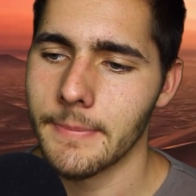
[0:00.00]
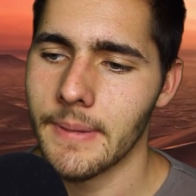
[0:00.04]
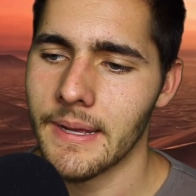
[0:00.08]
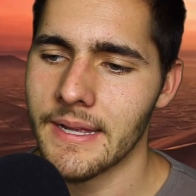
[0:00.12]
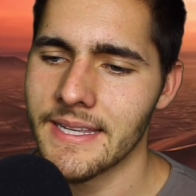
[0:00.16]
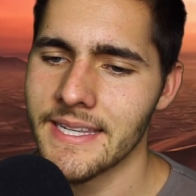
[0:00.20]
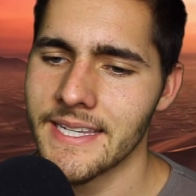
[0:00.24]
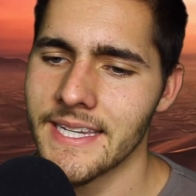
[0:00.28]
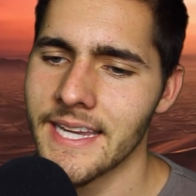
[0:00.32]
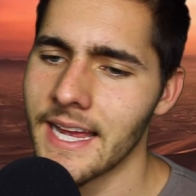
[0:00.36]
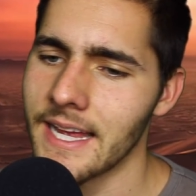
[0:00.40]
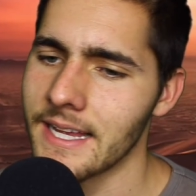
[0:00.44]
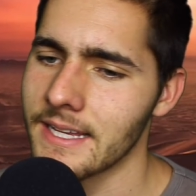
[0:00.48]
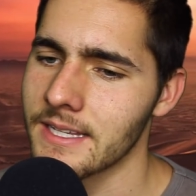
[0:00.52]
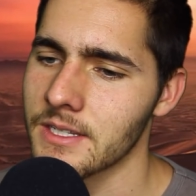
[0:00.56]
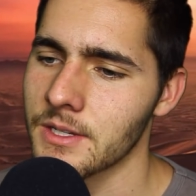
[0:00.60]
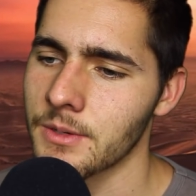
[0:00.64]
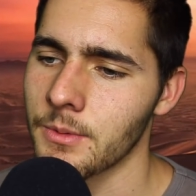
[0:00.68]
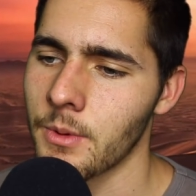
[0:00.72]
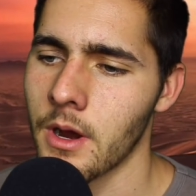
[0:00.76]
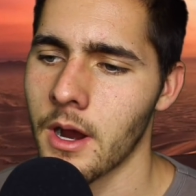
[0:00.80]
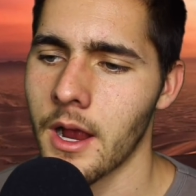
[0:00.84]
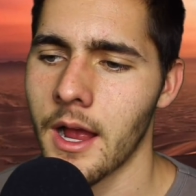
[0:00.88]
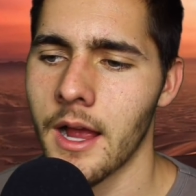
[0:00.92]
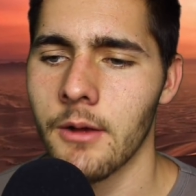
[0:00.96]
a
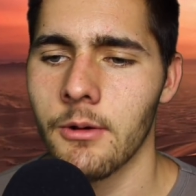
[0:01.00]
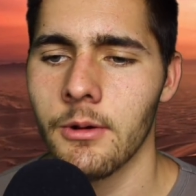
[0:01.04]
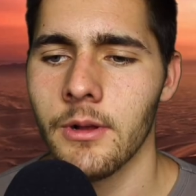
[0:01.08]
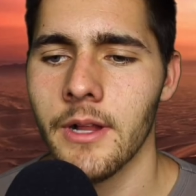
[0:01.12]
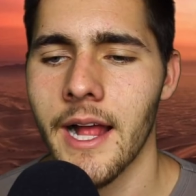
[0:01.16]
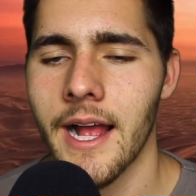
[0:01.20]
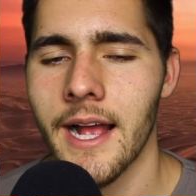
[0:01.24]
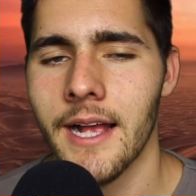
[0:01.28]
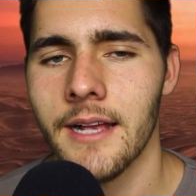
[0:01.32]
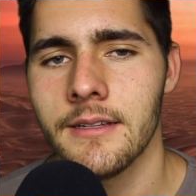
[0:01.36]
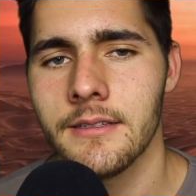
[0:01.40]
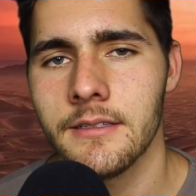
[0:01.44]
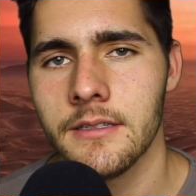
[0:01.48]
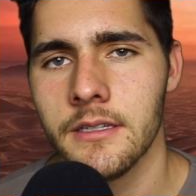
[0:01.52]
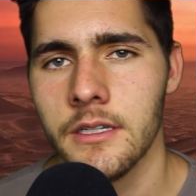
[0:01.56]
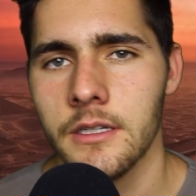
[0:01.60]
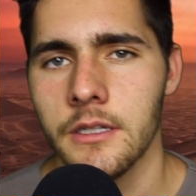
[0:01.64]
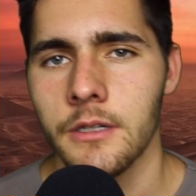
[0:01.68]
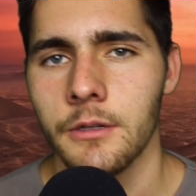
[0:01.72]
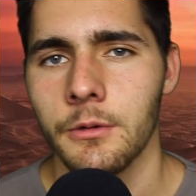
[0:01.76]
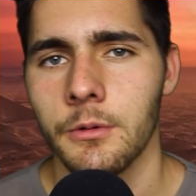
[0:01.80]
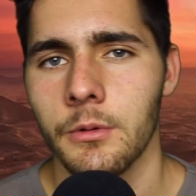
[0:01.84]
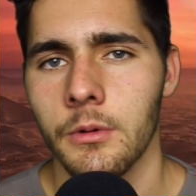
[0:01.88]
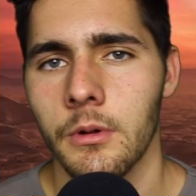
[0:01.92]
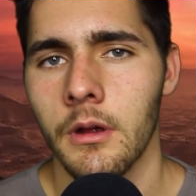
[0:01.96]
test where I will ask
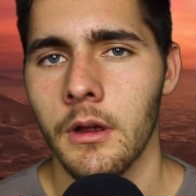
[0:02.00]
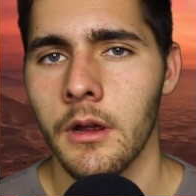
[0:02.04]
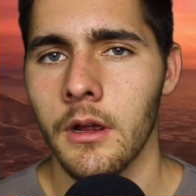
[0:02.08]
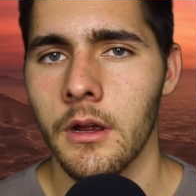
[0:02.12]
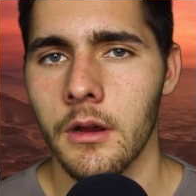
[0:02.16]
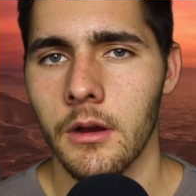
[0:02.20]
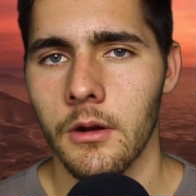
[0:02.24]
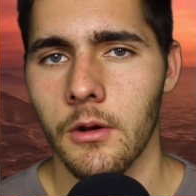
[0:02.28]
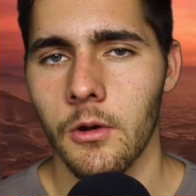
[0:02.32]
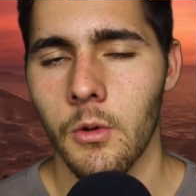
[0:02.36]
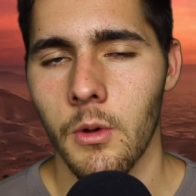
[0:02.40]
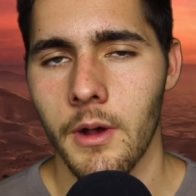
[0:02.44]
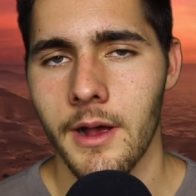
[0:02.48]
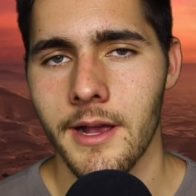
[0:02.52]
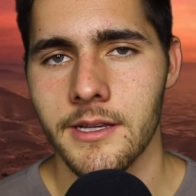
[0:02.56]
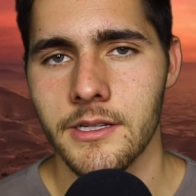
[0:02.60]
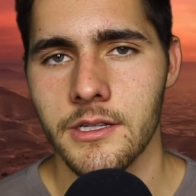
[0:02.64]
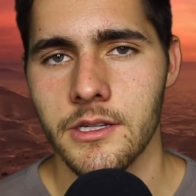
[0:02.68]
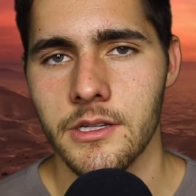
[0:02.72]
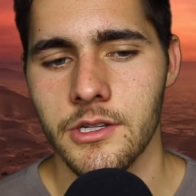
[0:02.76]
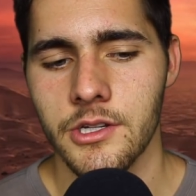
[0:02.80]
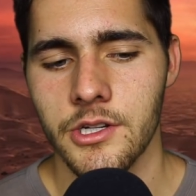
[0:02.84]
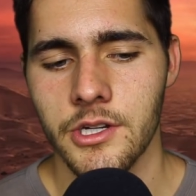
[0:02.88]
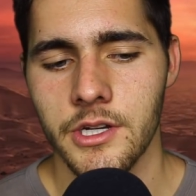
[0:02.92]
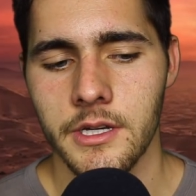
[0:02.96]
you
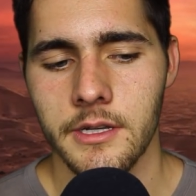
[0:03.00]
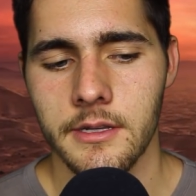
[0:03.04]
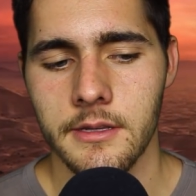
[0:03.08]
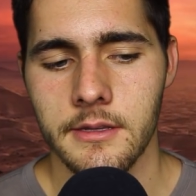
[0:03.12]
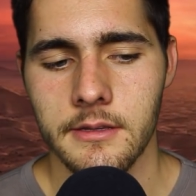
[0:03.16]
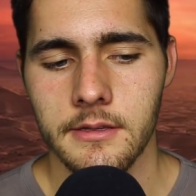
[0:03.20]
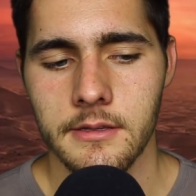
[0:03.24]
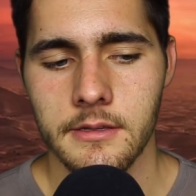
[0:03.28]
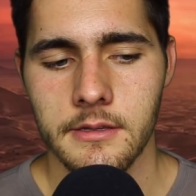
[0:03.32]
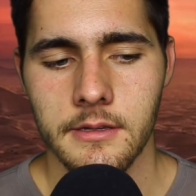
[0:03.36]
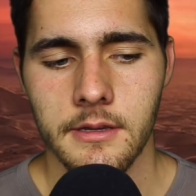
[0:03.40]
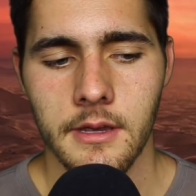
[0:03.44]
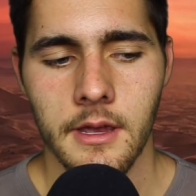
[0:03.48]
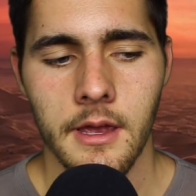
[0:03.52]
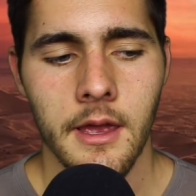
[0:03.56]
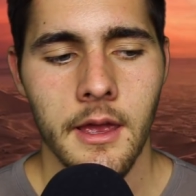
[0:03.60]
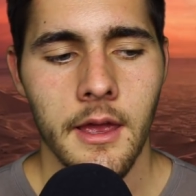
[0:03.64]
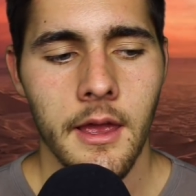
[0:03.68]
questions